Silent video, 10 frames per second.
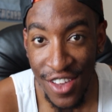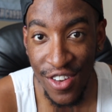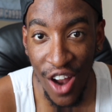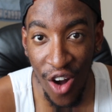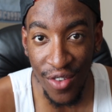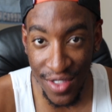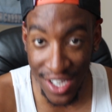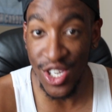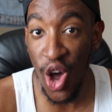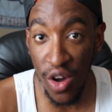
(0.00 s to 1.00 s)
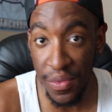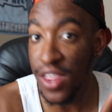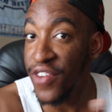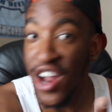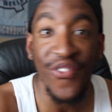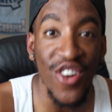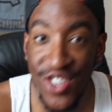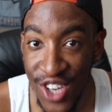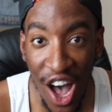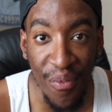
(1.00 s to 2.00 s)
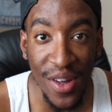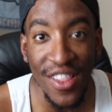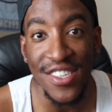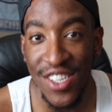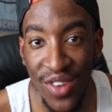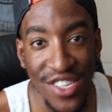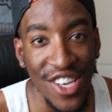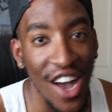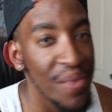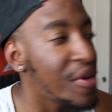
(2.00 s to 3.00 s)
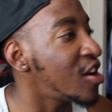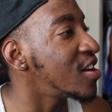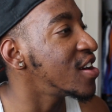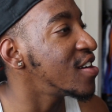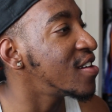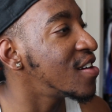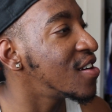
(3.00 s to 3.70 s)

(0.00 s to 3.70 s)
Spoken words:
you know, this song would be the very first song. But let's see what he's talking about on here.